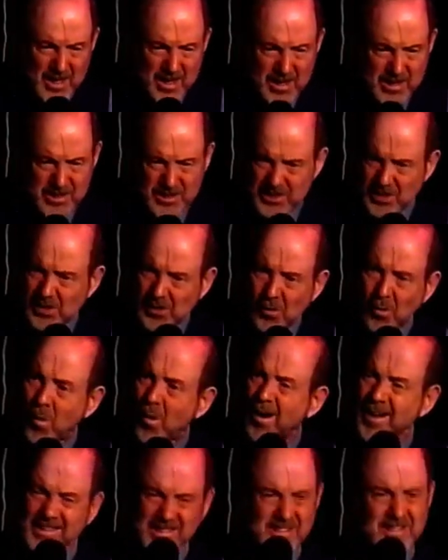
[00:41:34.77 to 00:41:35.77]
So
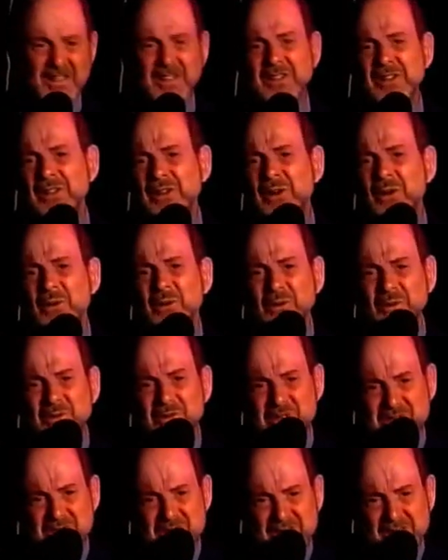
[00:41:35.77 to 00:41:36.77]
what's the use?